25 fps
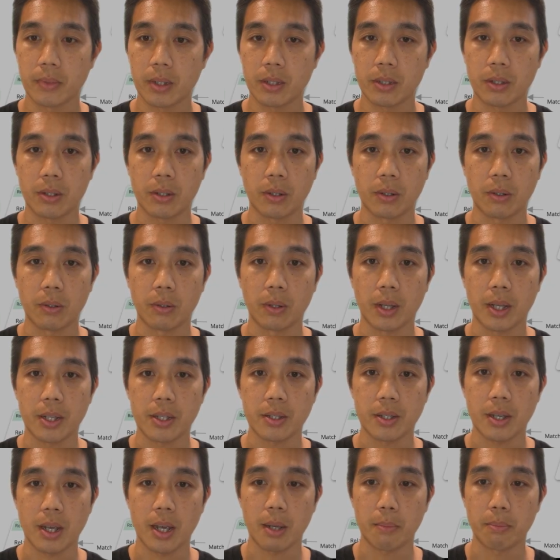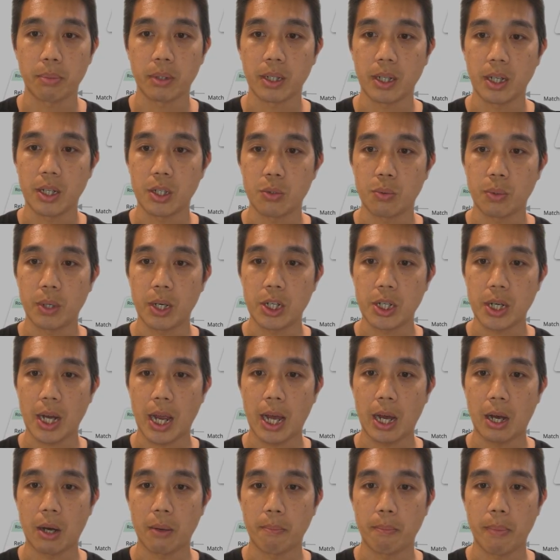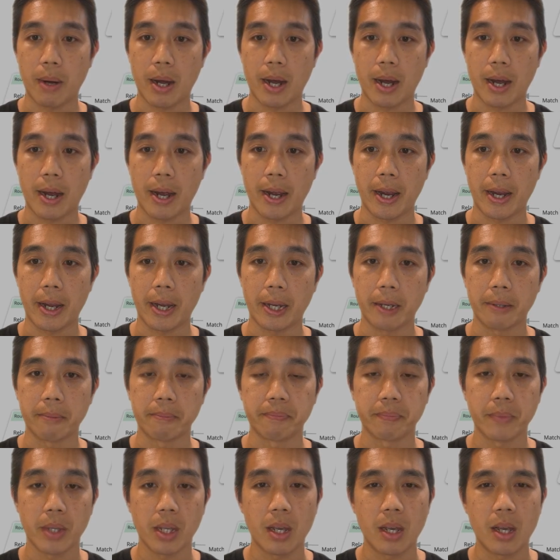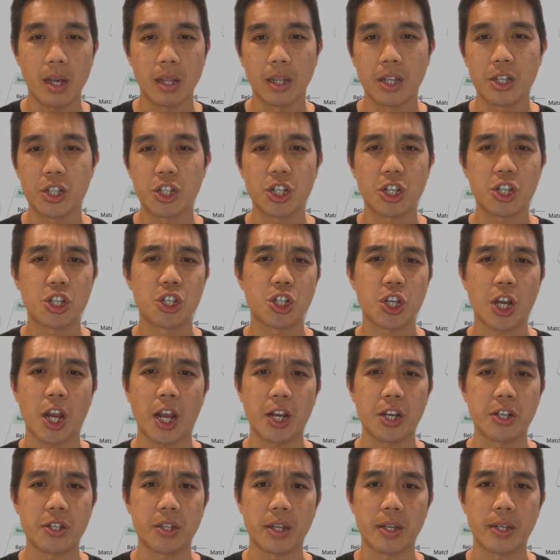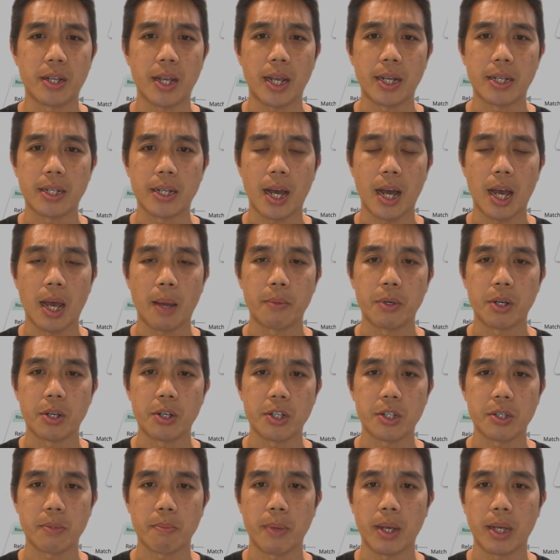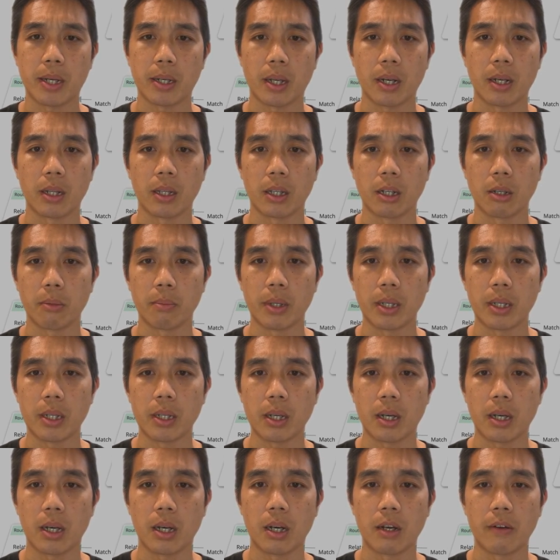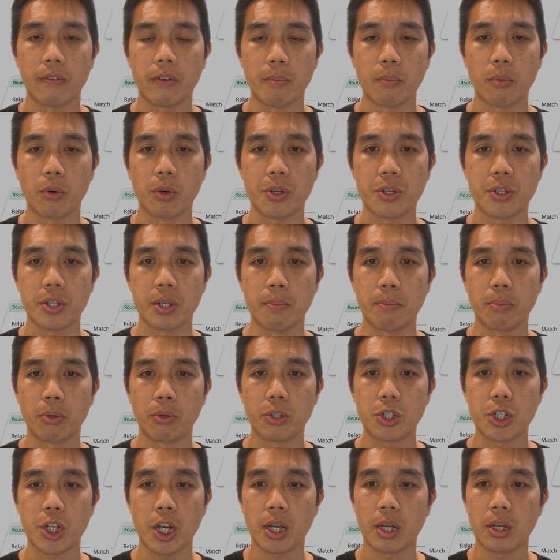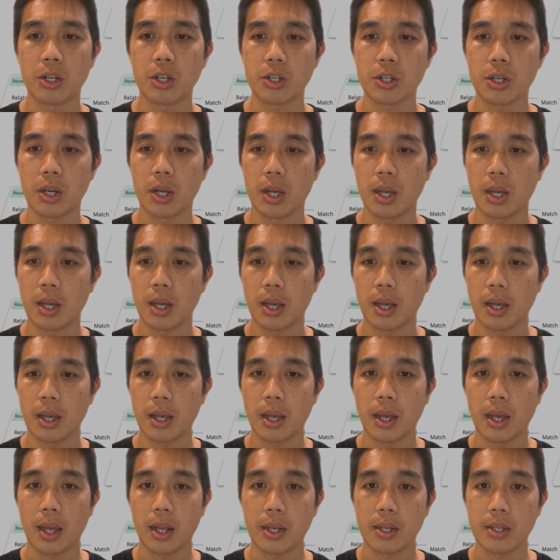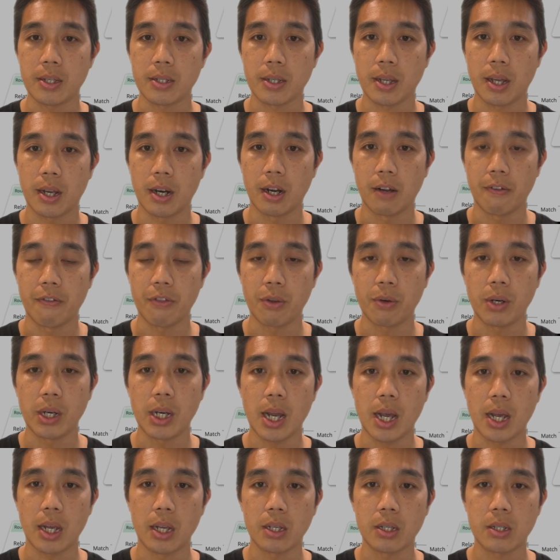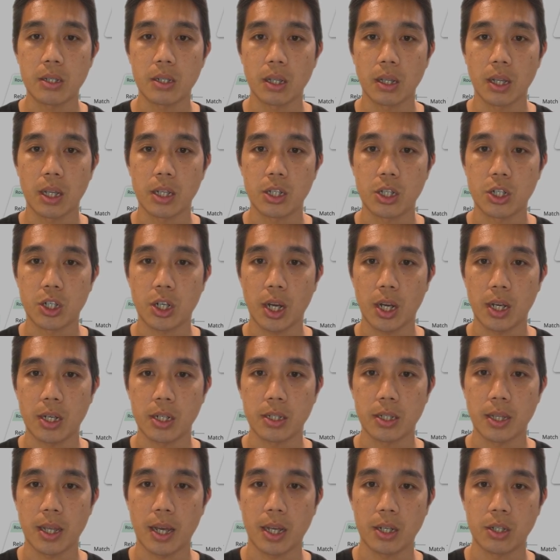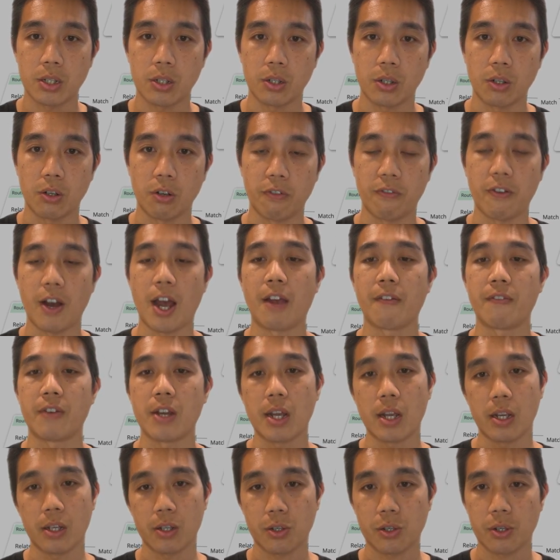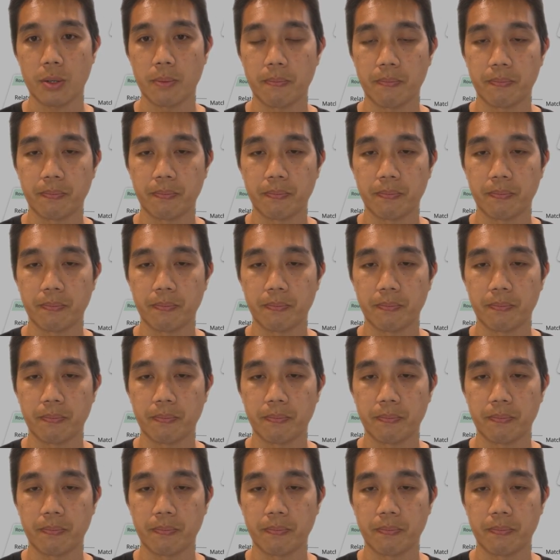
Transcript: to, let's say, please reach out by, let's just change the date time to just make it a little bit of a more simple change. And instead of 3 days, let's change that to 5 days.